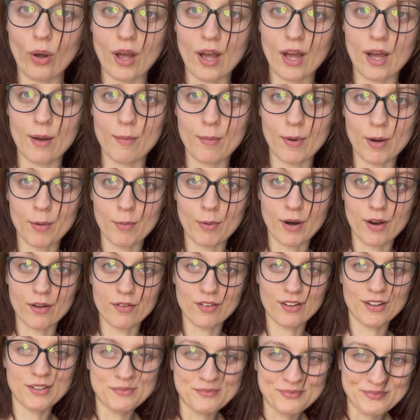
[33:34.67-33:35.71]
I'm out of breath.
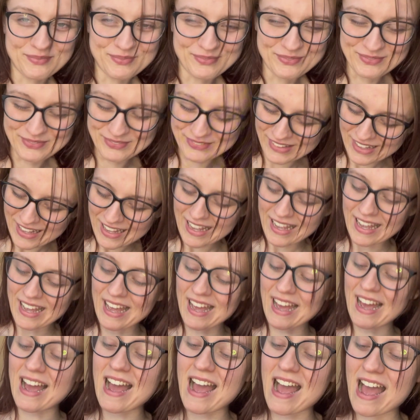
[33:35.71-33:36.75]

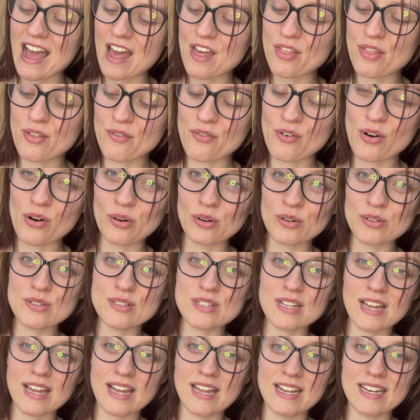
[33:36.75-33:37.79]
The rose,
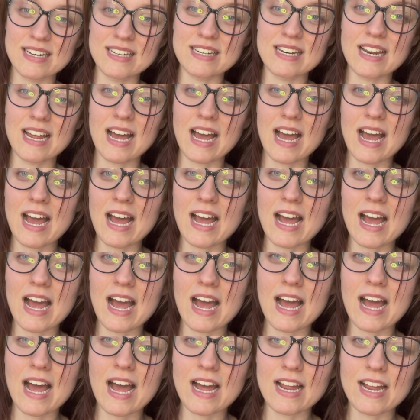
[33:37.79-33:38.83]
and
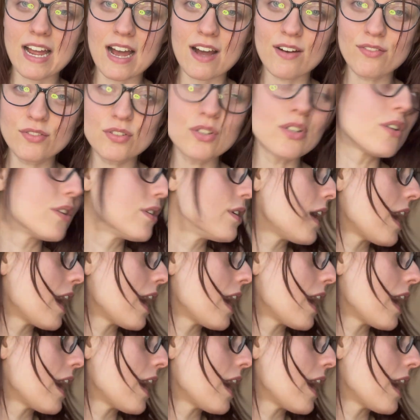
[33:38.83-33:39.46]
I have done